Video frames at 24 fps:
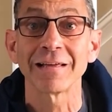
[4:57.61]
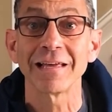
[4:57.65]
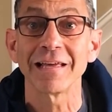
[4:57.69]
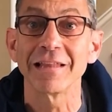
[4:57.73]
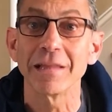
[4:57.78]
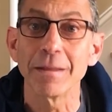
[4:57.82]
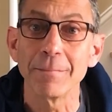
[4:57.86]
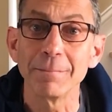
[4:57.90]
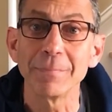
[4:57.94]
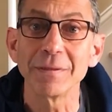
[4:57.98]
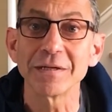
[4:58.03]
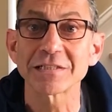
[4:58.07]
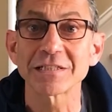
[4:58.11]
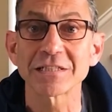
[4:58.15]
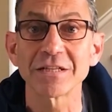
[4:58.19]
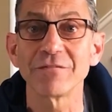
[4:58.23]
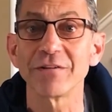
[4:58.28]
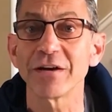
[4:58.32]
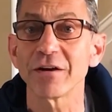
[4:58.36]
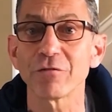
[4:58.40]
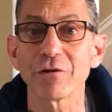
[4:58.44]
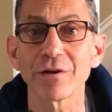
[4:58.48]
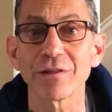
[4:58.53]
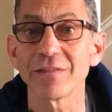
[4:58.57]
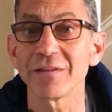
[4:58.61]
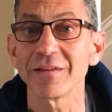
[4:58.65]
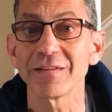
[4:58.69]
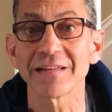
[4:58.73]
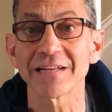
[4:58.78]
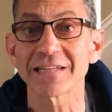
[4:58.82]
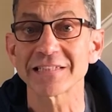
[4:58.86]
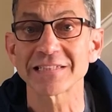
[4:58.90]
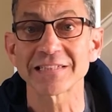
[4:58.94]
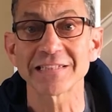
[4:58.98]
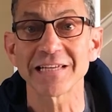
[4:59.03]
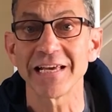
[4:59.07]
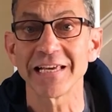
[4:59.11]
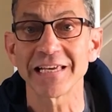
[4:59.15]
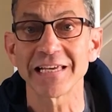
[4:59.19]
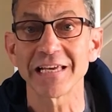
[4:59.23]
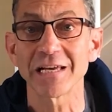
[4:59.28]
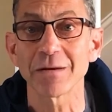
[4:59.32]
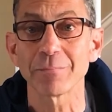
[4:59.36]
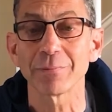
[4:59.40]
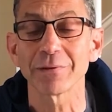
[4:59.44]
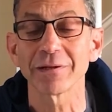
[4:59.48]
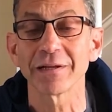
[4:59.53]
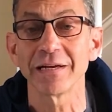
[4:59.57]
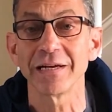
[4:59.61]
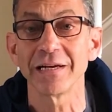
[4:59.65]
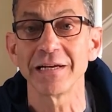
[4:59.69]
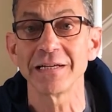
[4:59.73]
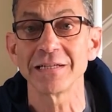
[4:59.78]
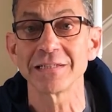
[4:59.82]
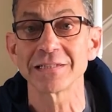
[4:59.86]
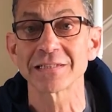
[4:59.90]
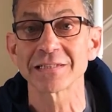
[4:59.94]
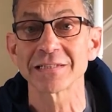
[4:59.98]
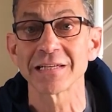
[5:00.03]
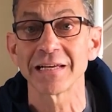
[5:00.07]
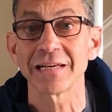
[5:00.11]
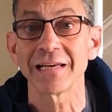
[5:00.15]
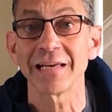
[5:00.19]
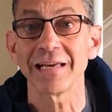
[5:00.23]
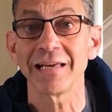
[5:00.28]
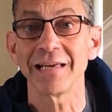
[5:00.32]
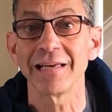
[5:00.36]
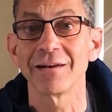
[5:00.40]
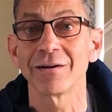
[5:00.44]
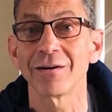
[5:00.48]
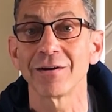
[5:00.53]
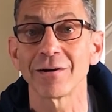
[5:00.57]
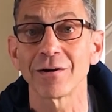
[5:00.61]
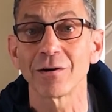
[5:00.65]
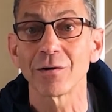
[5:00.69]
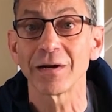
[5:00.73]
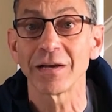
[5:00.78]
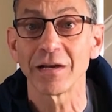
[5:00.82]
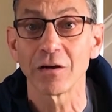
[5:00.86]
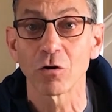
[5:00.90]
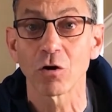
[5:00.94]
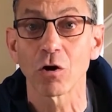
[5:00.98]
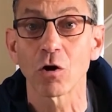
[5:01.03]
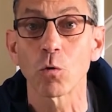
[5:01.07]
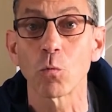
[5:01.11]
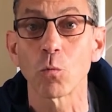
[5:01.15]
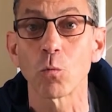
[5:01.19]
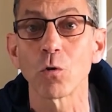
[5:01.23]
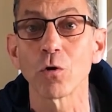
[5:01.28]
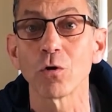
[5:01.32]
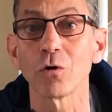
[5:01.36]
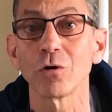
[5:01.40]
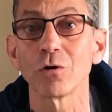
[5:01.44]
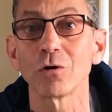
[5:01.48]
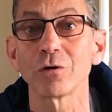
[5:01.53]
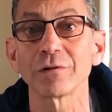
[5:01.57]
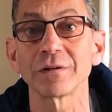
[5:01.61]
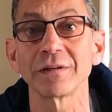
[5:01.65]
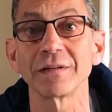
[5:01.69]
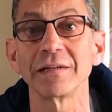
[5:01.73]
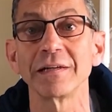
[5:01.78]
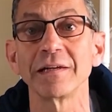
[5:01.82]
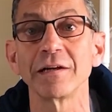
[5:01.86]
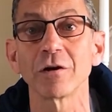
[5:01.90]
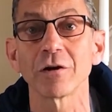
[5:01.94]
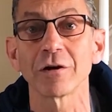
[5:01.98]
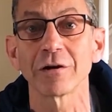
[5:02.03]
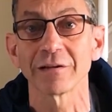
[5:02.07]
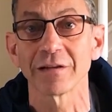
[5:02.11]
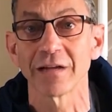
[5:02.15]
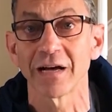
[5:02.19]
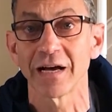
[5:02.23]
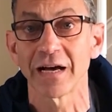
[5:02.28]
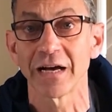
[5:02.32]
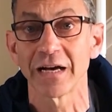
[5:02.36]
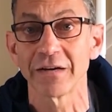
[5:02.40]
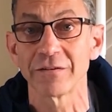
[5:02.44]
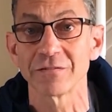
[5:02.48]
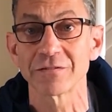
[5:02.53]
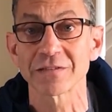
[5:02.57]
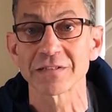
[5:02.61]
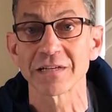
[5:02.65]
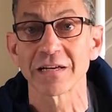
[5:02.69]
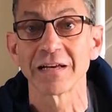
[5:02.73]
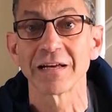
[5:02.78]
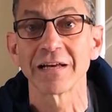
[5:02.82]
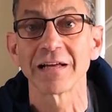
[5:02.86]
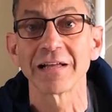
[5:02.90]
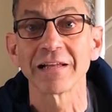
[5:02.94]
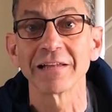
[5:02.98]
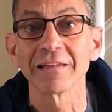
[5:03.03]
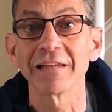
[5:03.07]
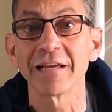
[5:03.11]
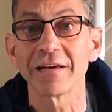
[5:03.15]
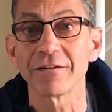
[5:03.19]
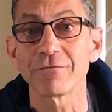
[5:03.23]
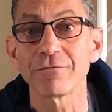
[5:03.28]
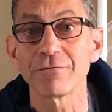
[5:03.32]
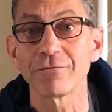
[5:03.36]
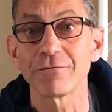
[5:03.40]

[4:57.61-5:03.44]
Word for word: in the midst of everything that's taking place in our, in our world and in our lives, let